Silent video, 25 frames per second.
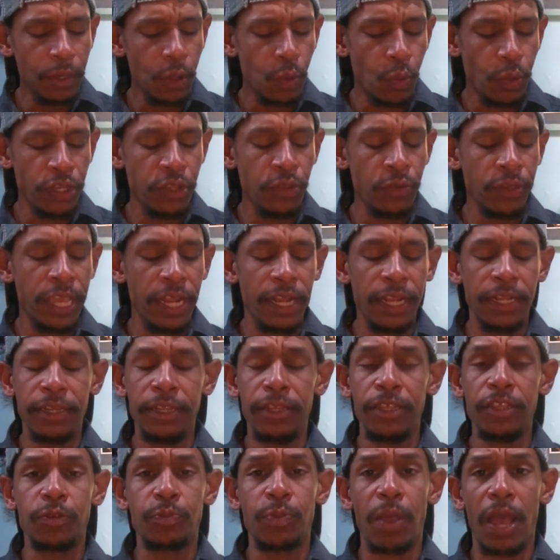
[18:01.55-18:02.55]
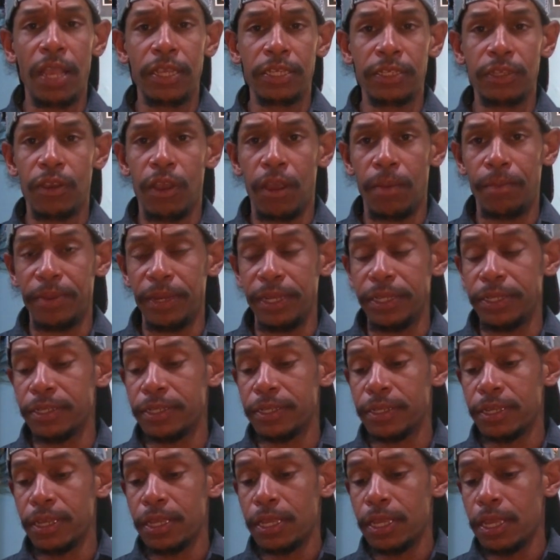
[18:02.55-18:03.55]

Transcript: When you get into these box companies,